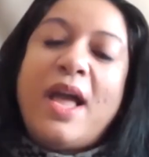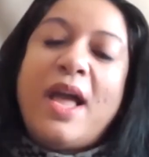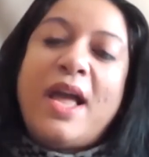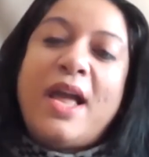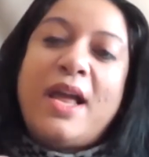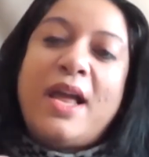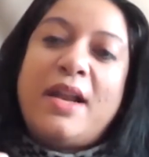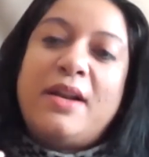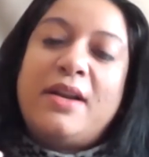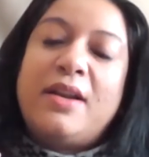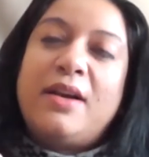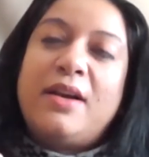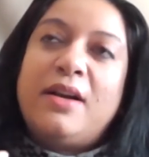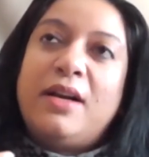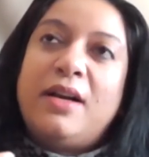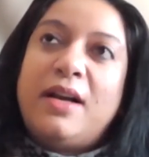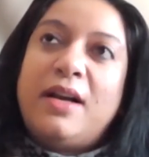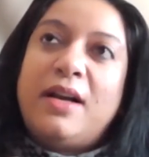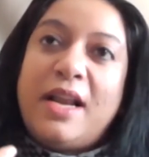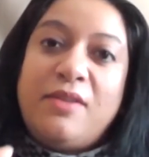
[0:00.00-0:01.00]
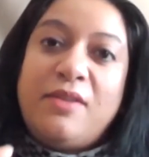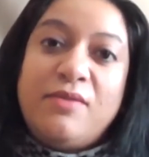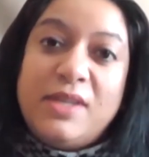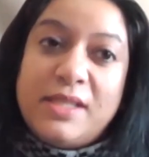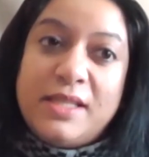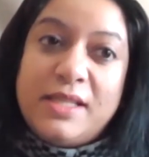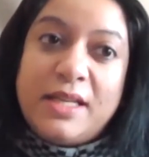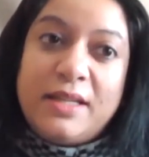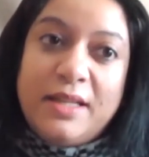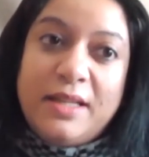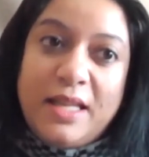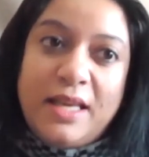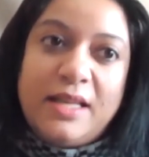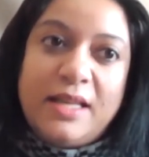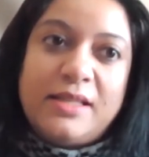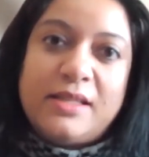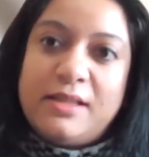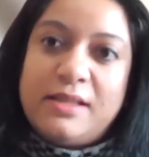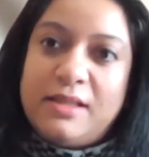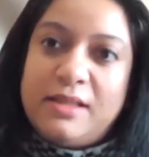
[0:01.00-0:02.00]
and uh, and visit
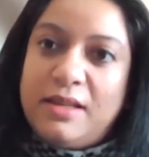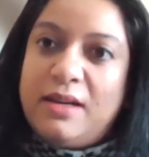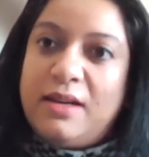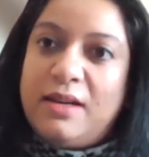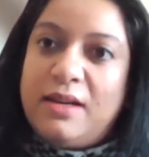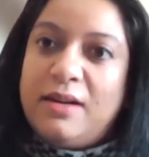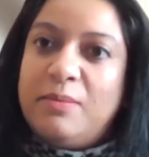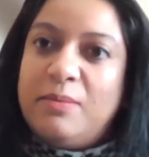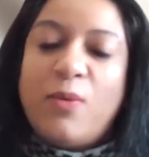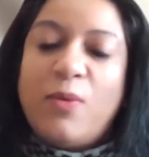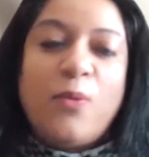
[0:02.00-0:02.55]
these uh,